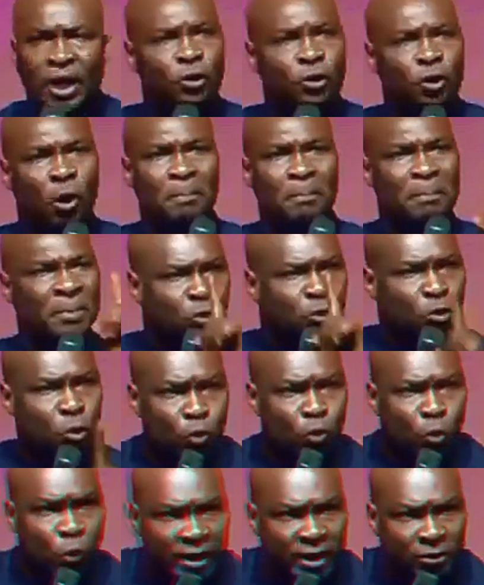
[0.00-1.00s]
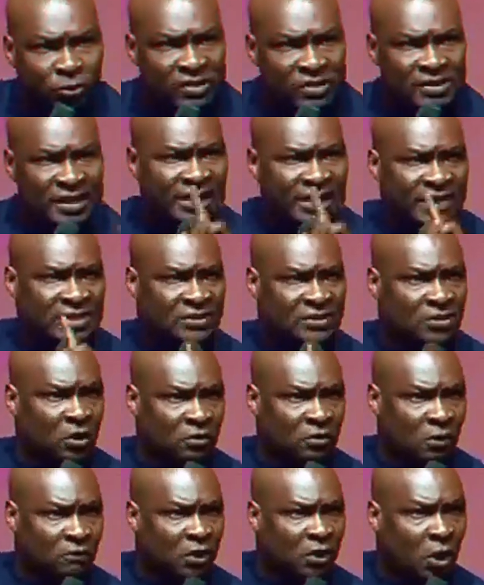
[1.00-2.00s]
don't be too quick to say it is
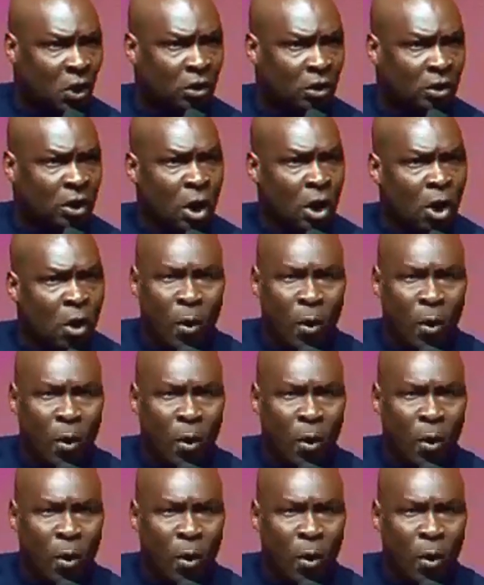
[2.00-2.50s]
not of God.